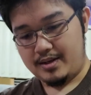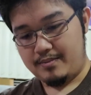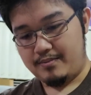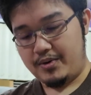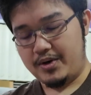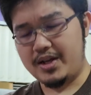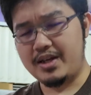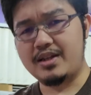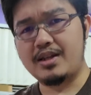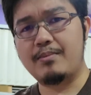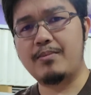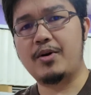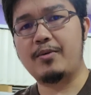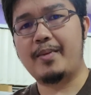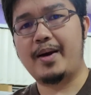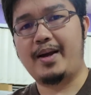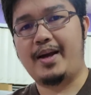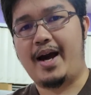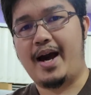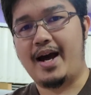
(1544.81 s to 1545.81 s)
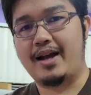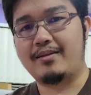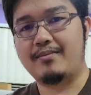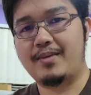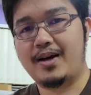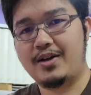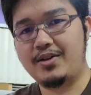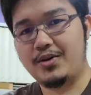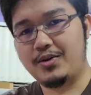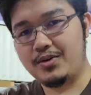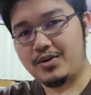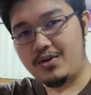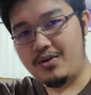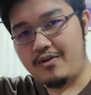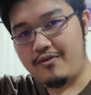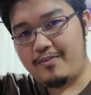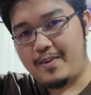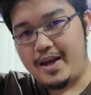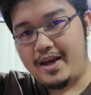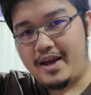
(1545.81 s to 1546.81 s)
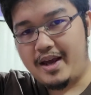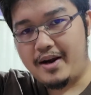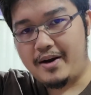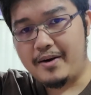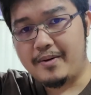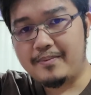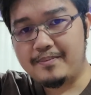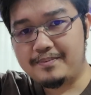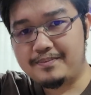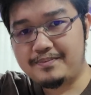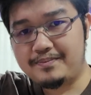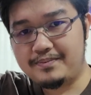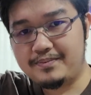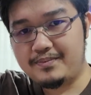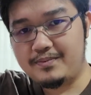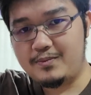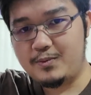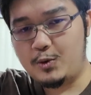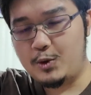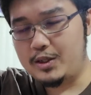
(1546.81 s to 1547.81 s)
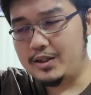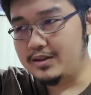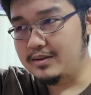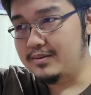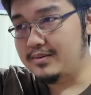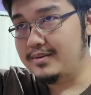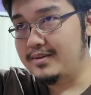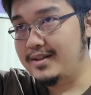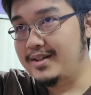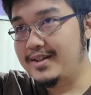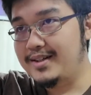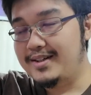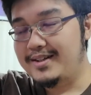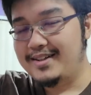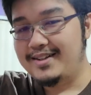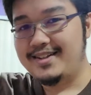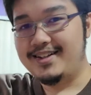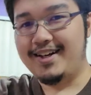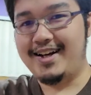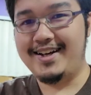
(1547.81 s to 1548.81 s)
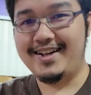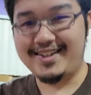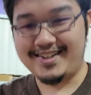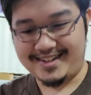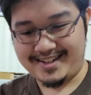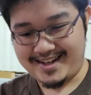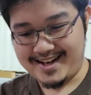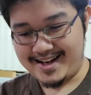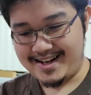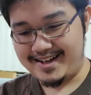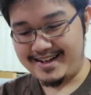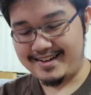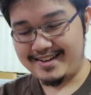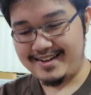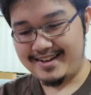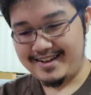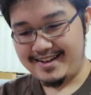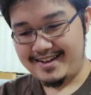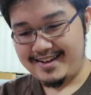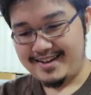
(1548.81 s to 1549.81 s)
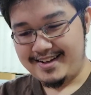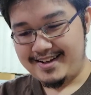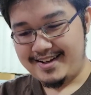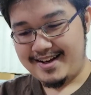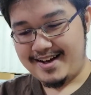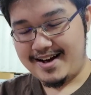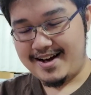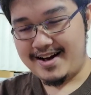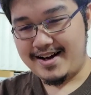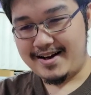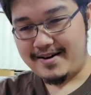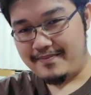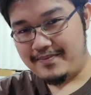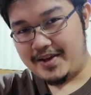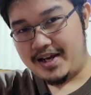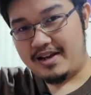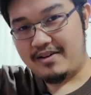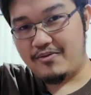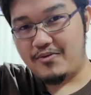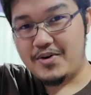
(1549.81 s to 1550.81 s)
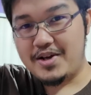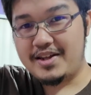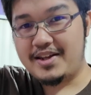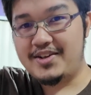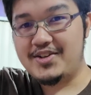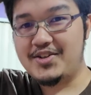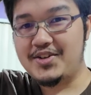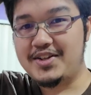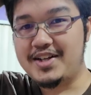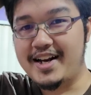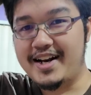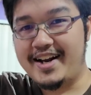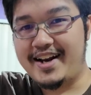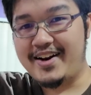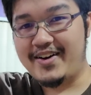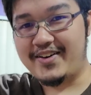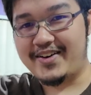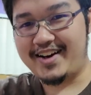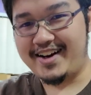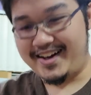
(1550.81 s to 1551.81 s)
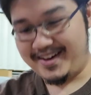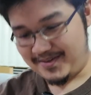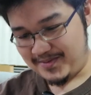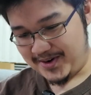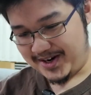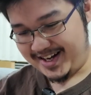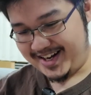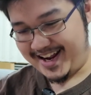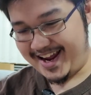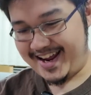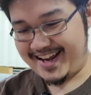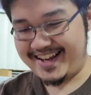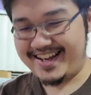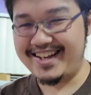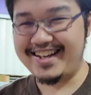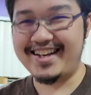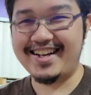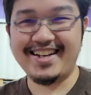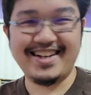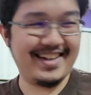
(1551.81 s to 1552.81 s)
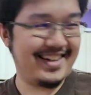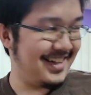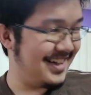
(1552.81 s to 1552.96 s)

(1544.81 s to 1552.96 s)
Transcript: putting them on my hat. I don't know if my hair will get it. I really should get a haircut one day.